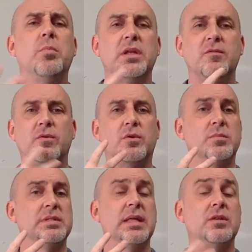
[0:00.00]
many
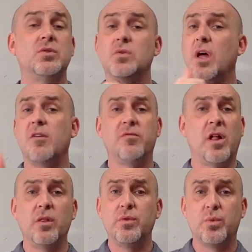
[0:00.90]
verbs that do not
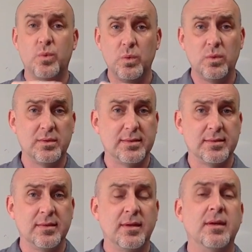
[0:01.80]
follow the
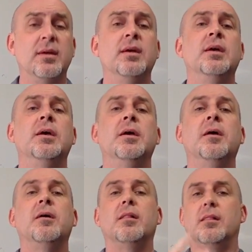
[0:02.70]
rules.
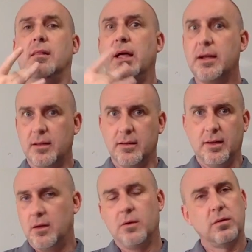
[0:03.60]
Luckily,